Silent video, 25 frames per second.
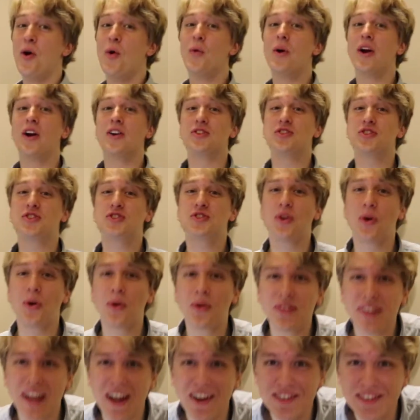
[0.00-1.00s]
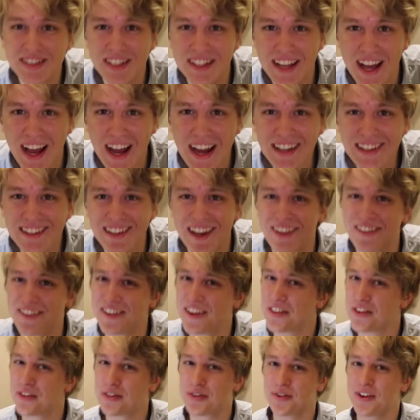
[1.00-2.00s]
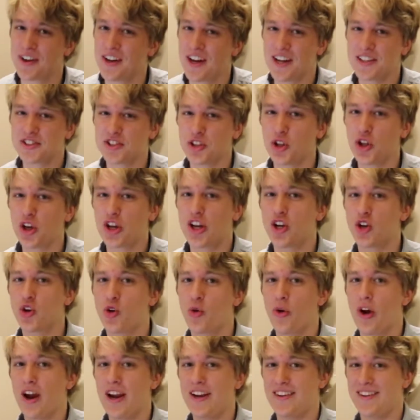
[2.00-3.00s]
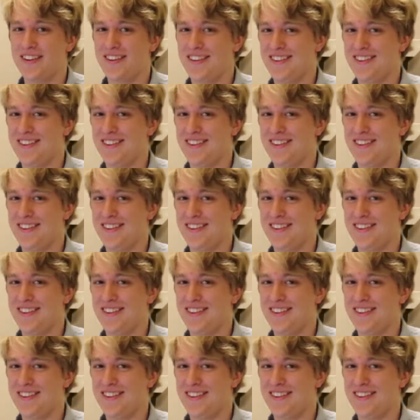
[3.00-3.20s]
We are sold out tonight and the other three nights are looking great.